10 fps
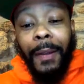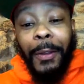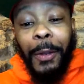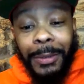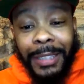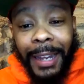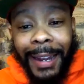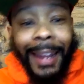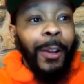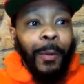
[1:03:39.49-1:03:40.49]
You know what I'm saying?
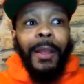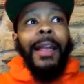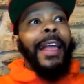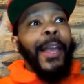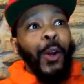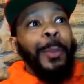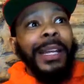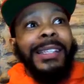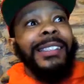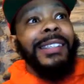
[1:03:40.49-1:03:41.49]
And it'll
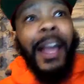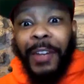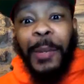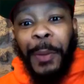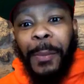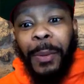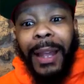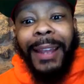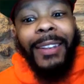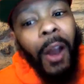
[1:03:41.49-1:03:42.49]
be 70 people
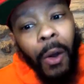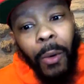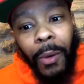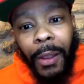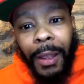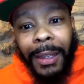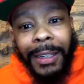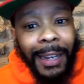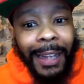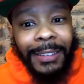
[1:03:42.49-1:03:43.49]
like, yo,
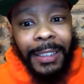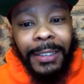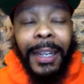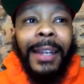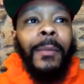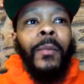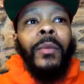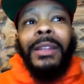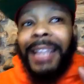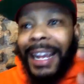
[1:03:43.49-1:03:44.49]
can I just, and
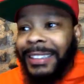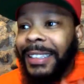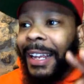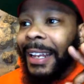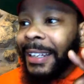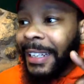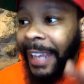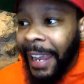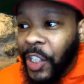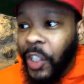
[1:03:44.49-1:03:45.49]
that's the
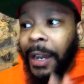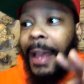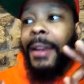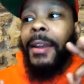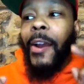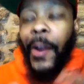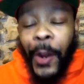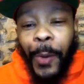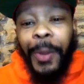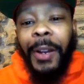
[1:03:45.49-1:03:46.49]
indication that
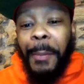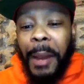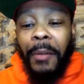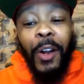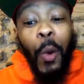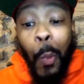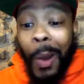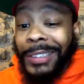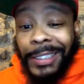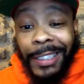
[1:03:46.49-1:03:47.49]
urban America
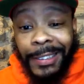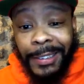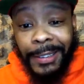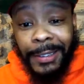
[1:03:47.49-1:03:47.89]
wants this.